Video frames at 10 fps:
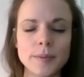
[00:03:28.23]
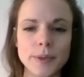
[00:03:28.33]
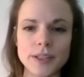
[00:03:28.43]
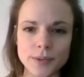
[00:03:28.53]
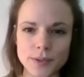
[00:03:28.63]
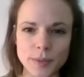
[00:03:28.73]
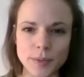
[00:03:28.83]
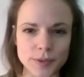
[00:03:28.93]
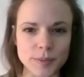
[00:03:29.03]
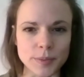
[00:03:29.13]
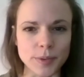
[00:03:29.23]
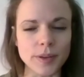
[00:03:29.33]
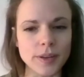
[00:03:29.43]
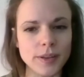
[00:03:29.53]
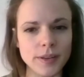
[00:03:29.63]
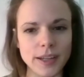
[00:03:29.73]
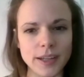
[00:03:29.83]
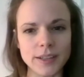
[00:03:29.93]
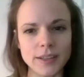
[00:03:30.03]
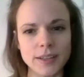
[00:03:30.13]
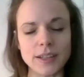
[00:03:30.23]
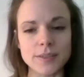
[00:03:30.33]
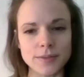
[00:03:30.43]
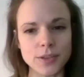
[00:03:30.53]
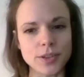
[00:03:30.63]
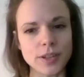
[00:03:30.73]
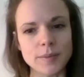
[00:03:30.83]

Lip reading: but it's also possible that in the future,